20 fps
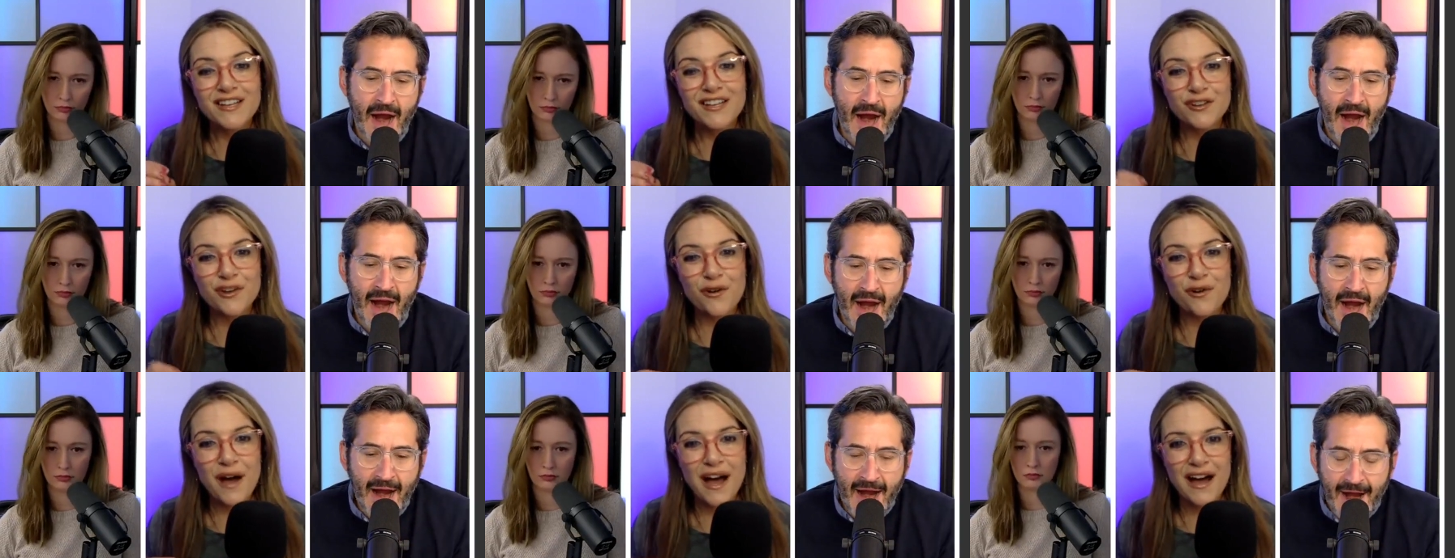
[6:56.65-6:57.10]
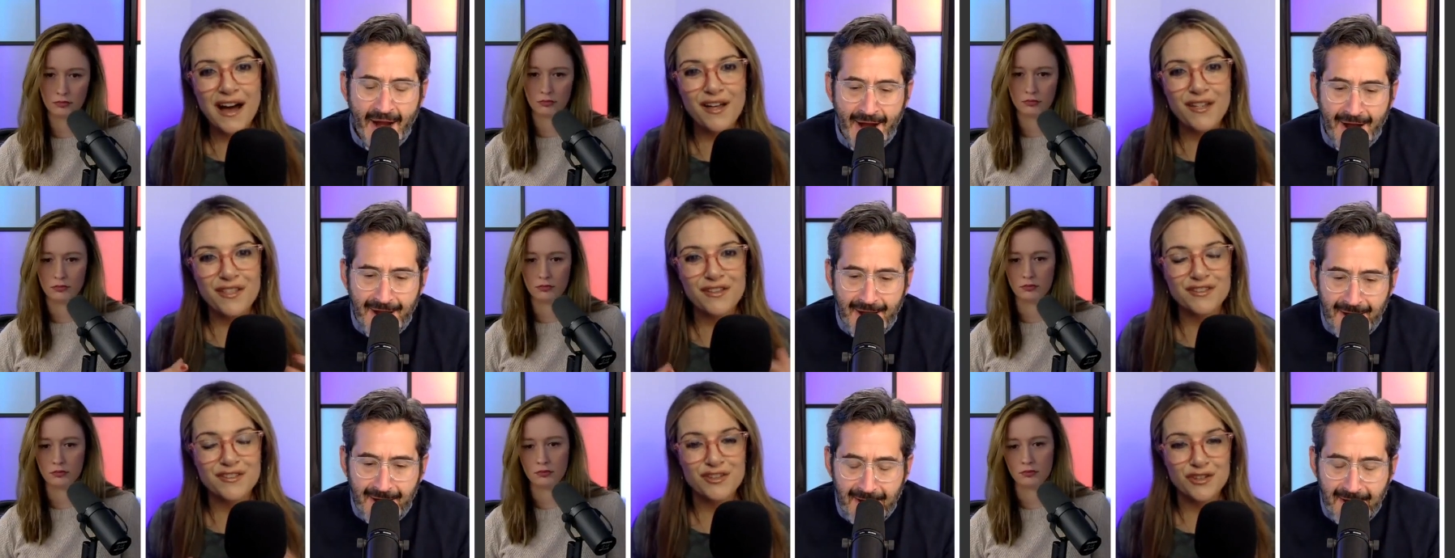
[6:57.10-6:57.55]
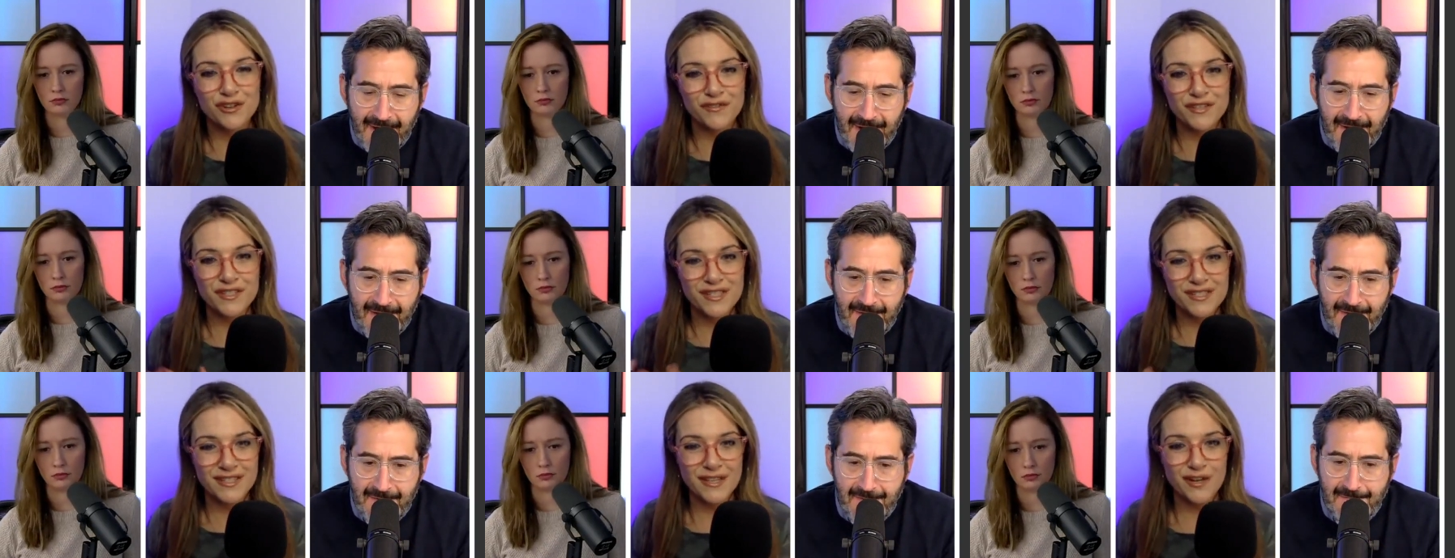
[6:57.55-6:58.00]
Speaker 1: You know, how the
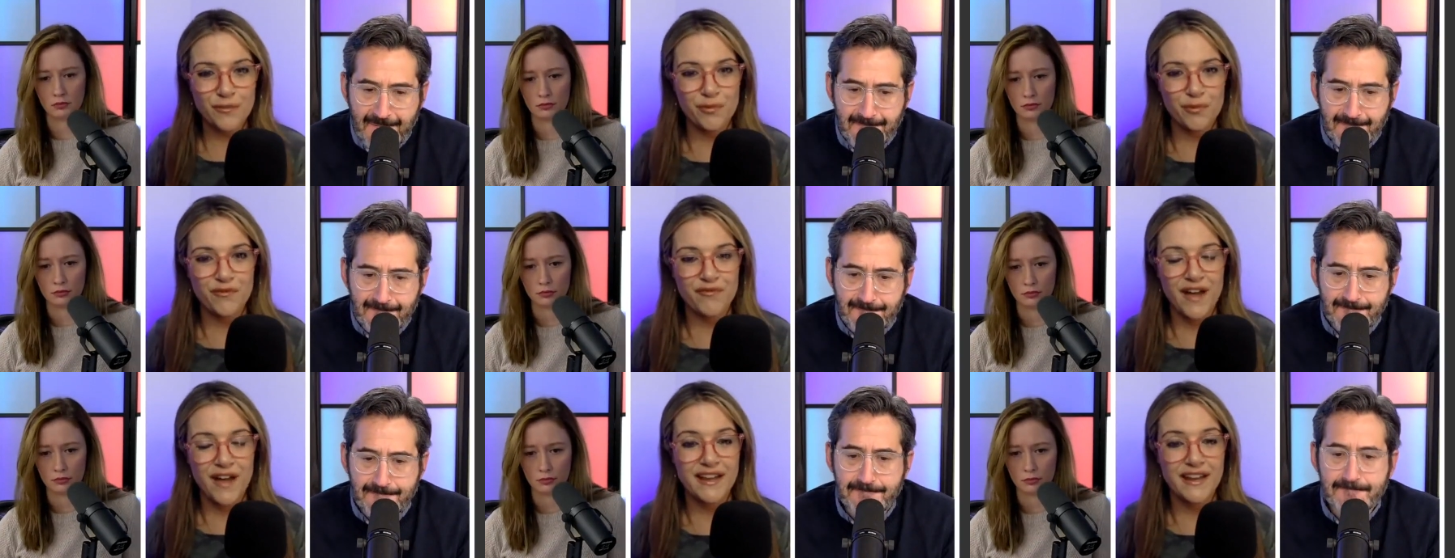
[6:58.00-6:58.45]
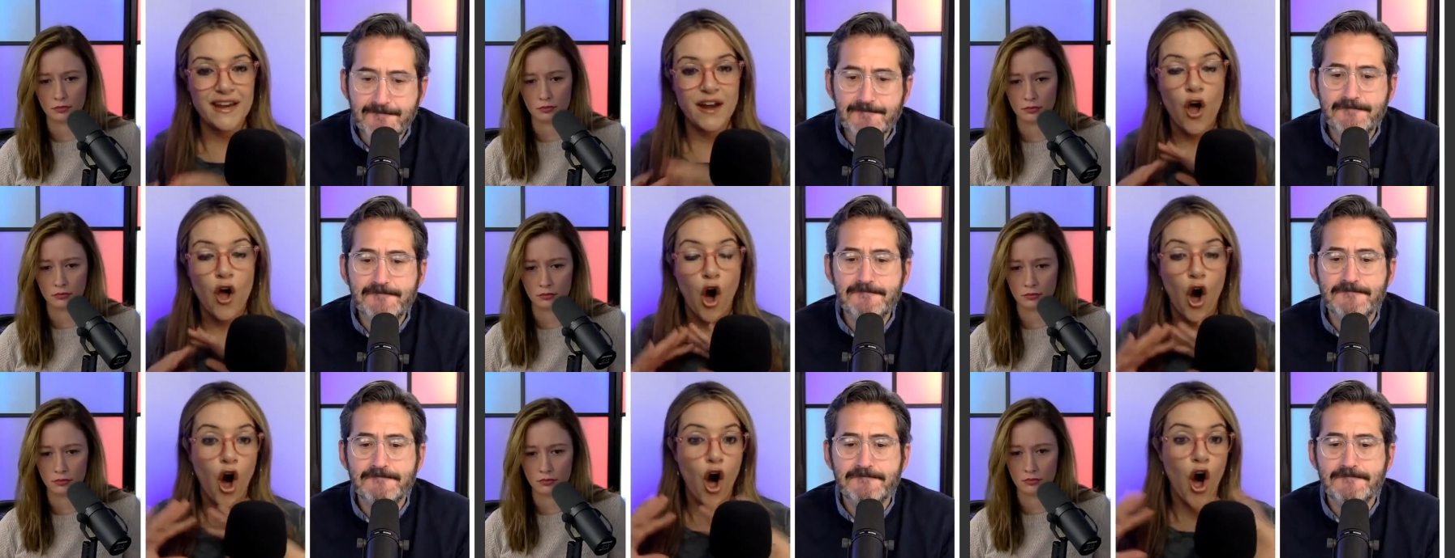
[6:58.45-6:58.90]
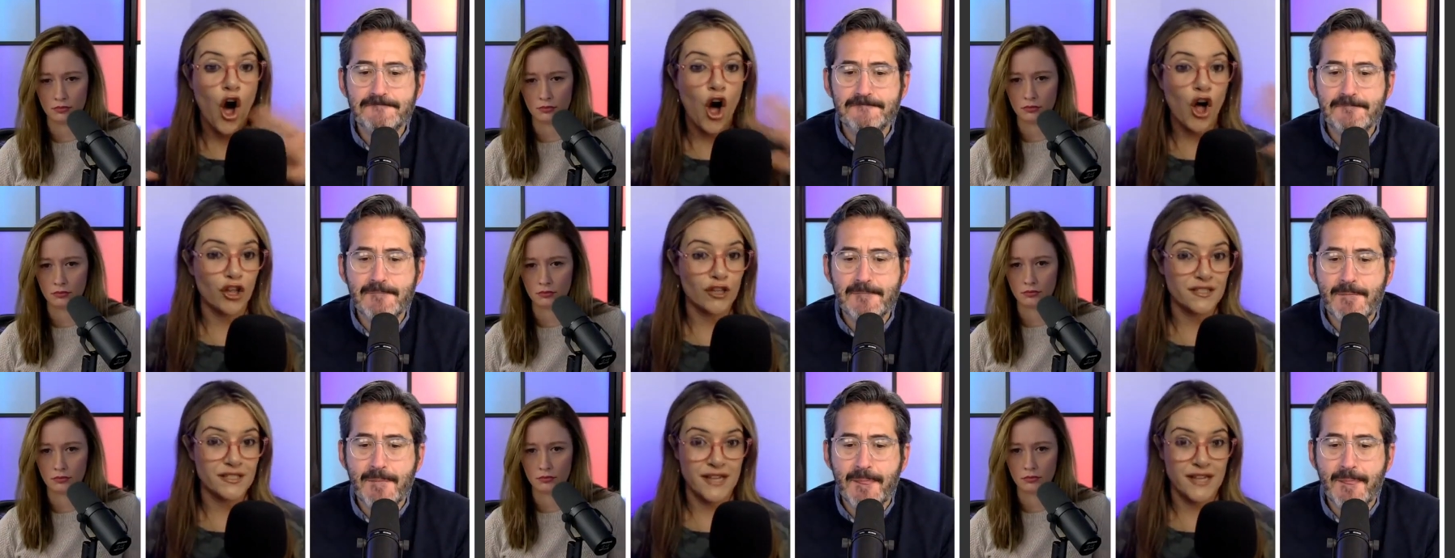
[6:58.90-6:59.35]
services that are provided
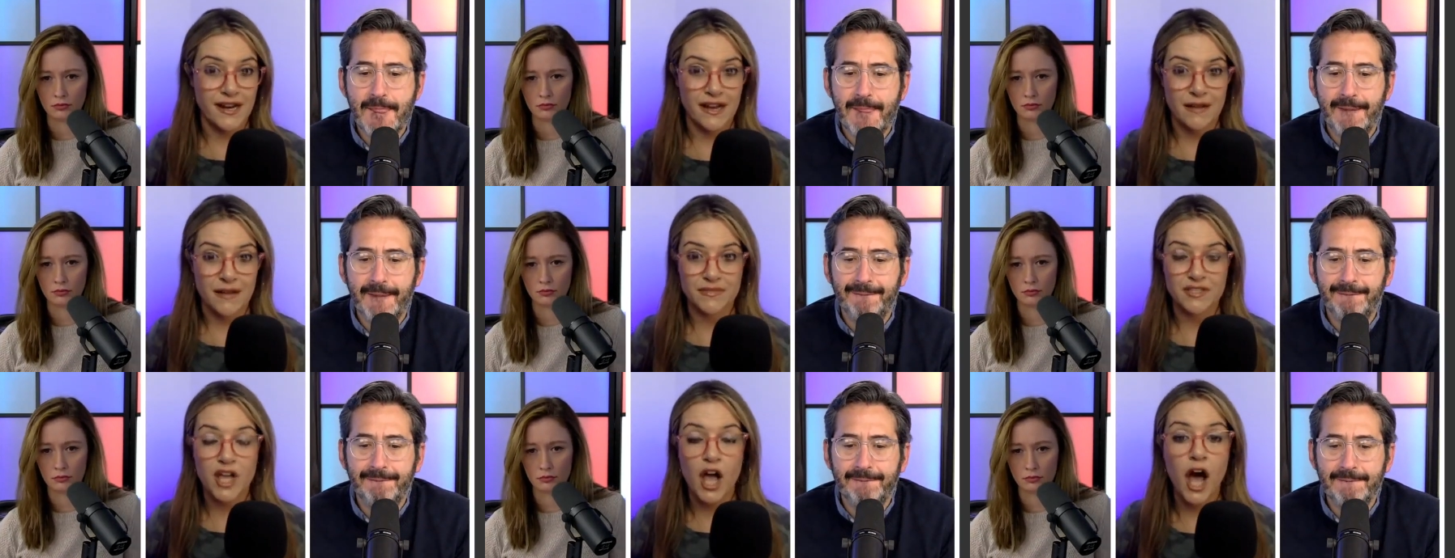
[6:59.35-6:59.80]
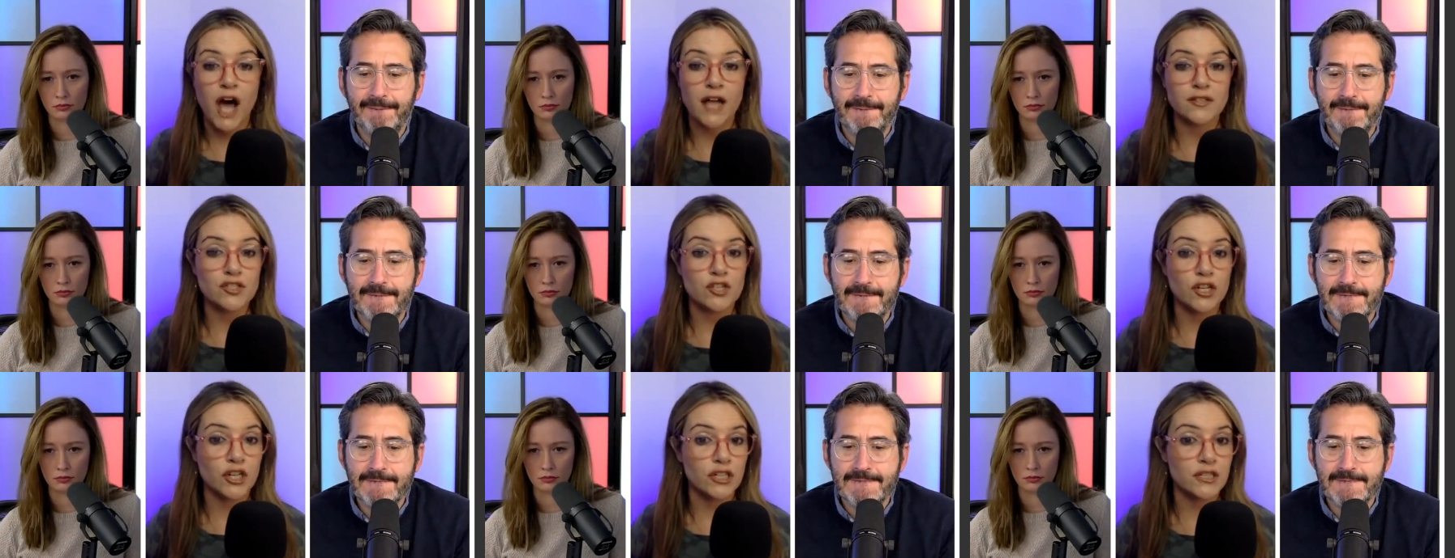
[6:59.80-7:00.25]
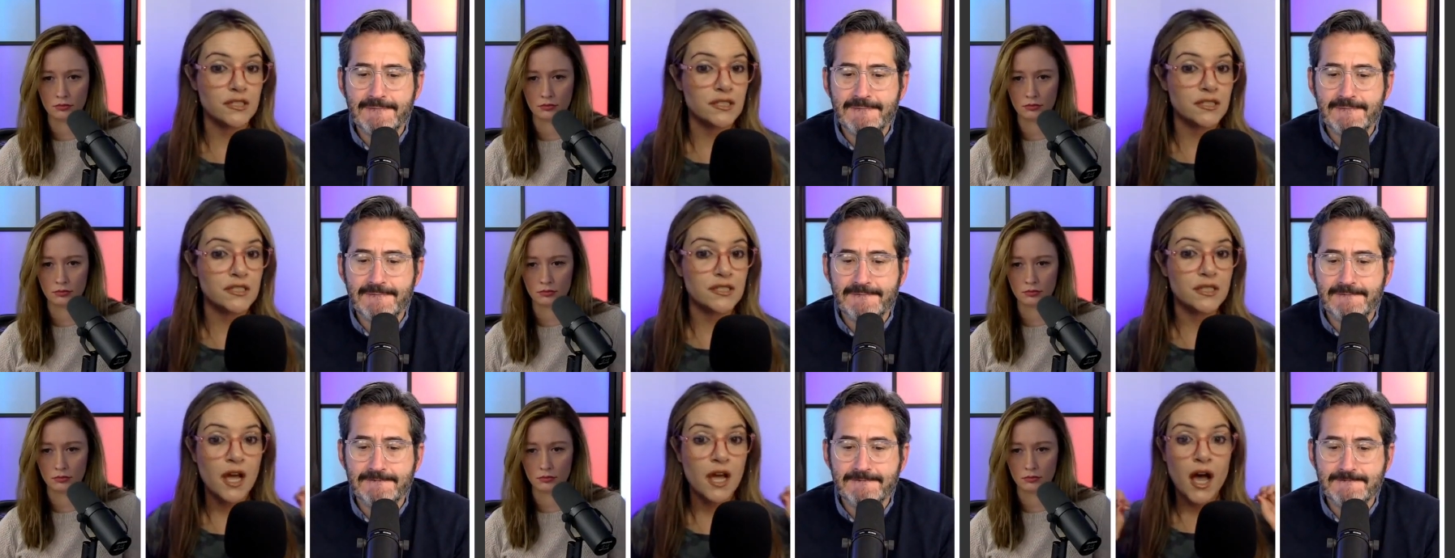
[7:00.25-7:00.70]
all stadiums,
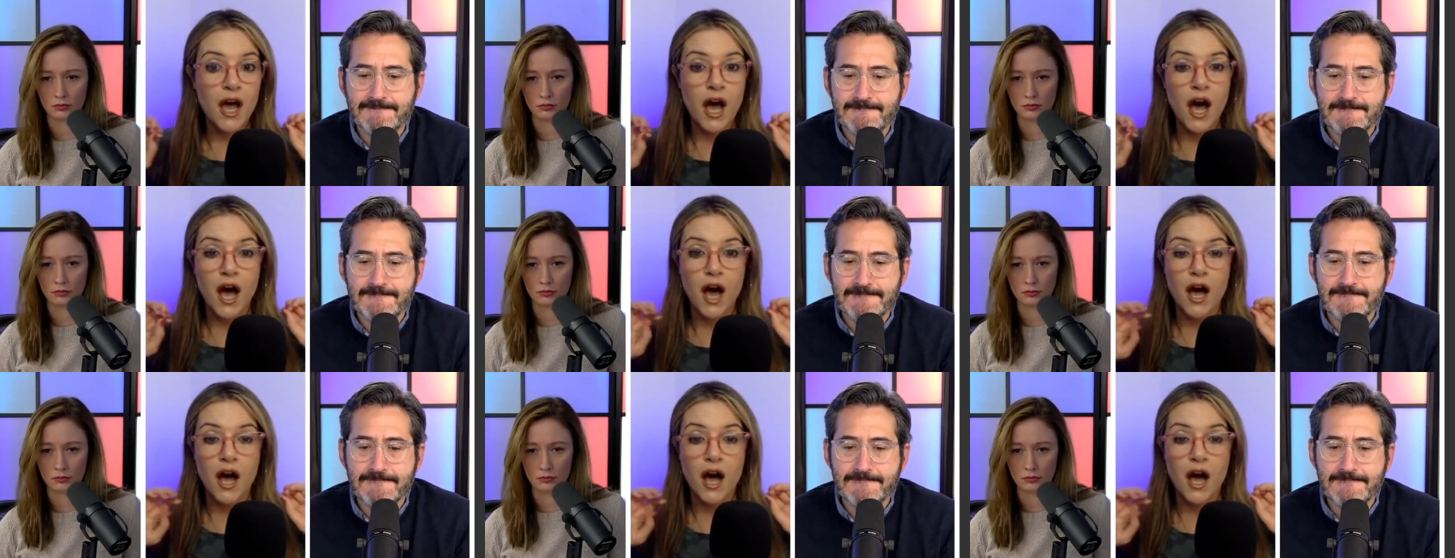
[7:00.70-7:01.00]
concerts